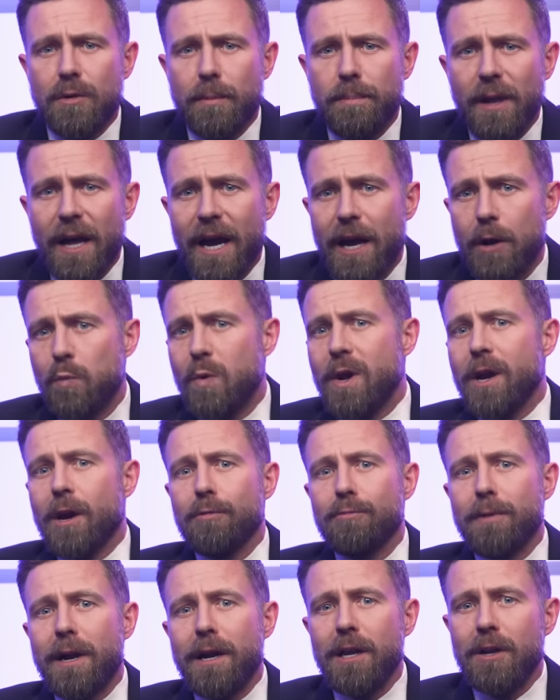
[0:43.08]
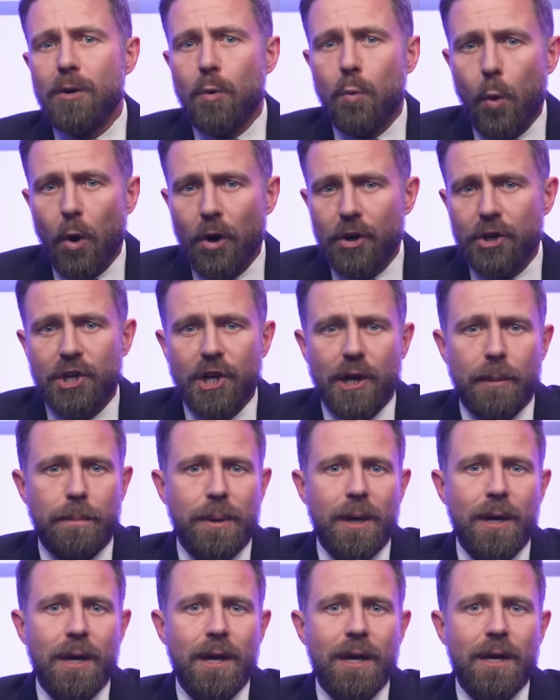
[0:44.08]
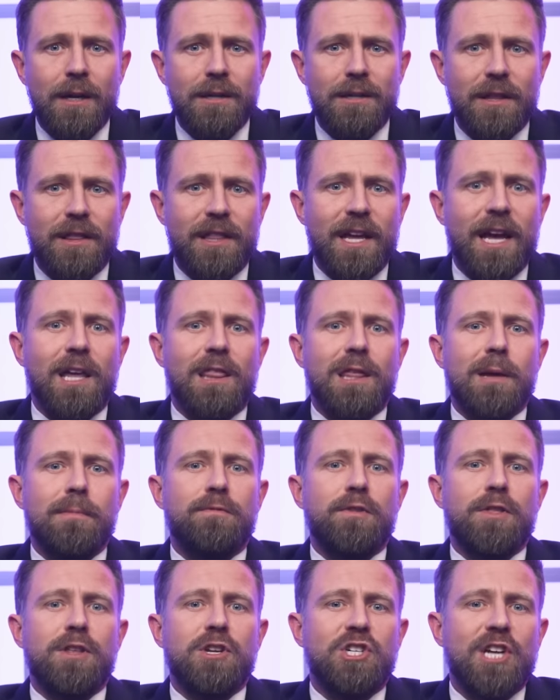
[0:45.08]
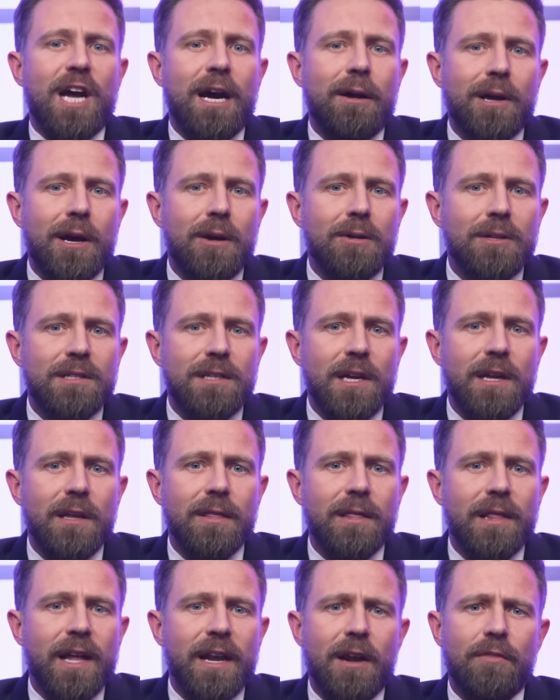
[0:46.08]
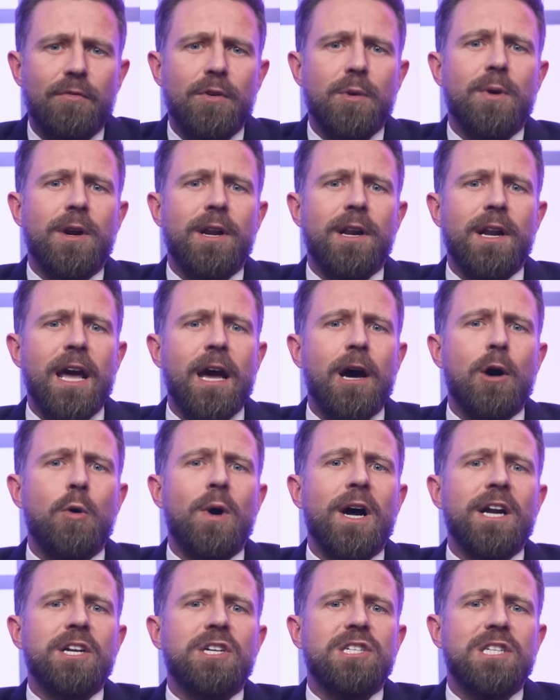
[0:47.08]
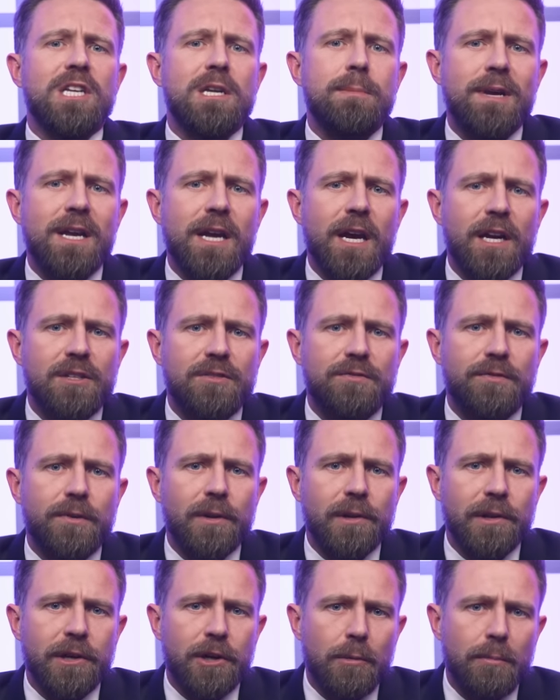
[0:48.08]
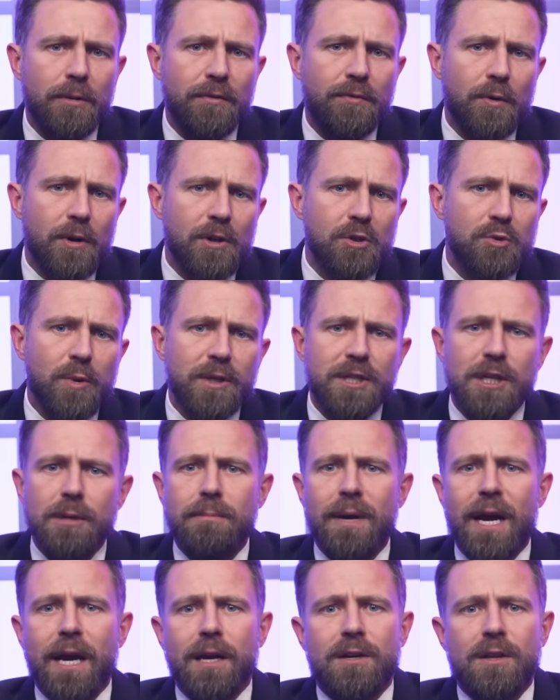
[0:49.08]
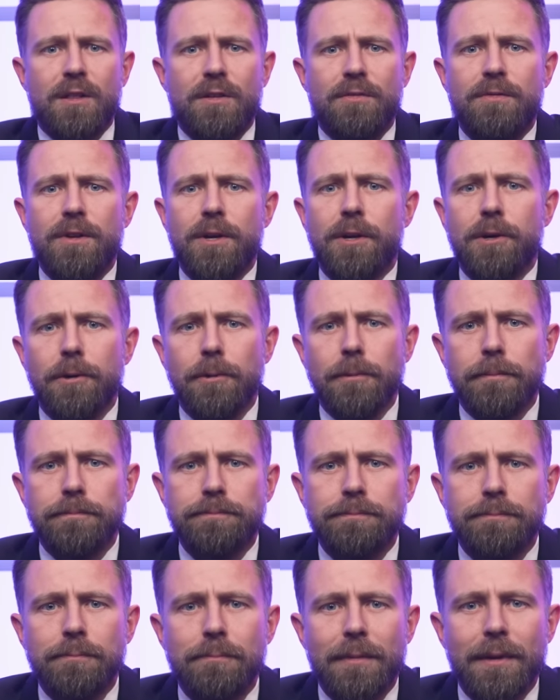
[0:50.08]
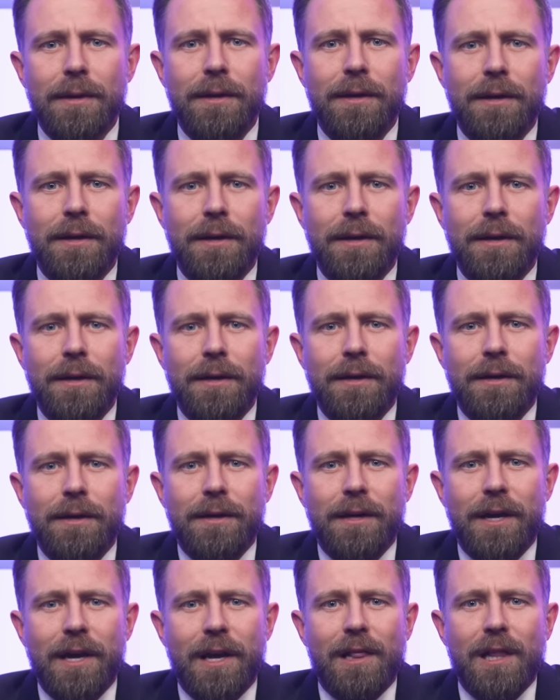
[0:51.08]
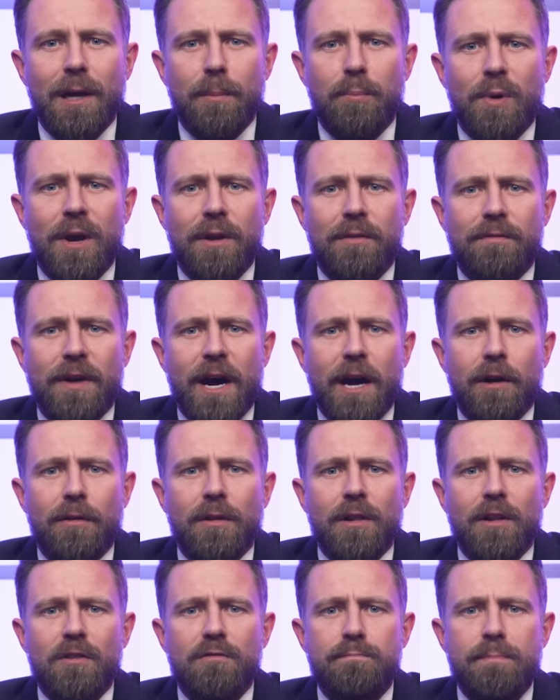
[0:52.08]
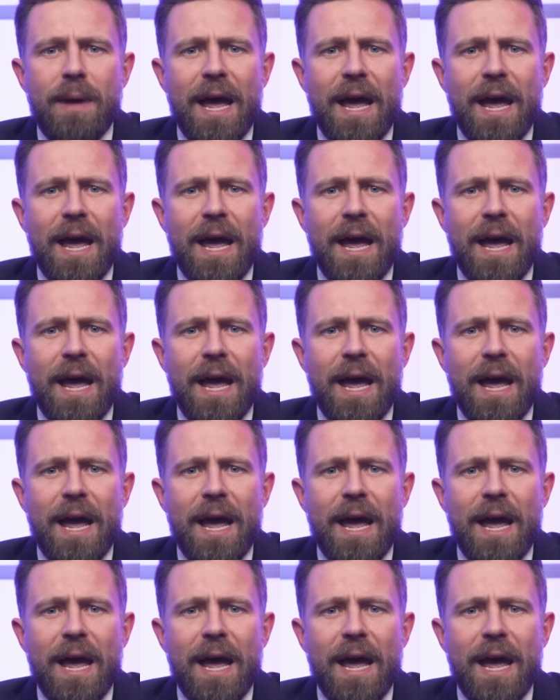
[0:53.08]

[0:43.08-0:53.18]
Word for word: replied, We are ready to worship. To thank them for the shout out, Satan let everyone in hell watch CBS for a little before switching back to The View. A clip went viral of